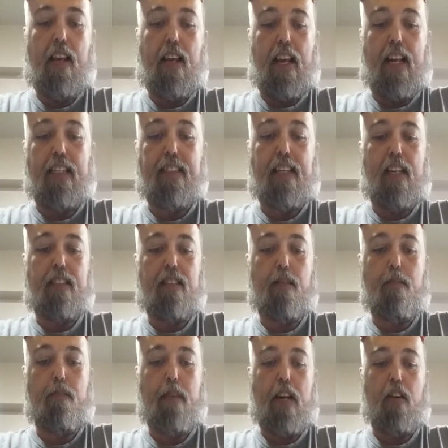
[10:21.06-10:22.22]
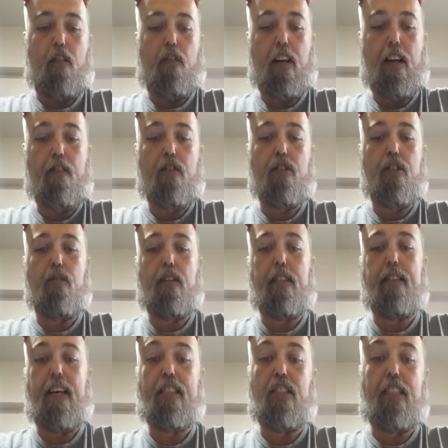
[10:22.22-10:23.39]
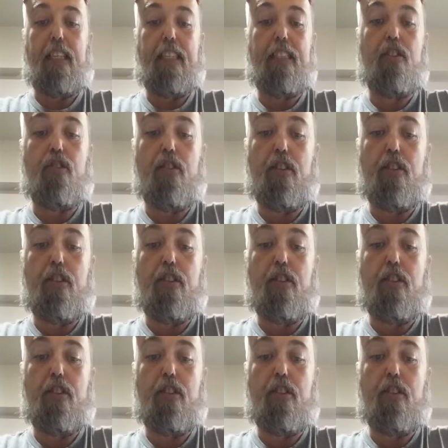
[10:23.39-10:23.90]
and it's got some better flavor to it, it's actually easier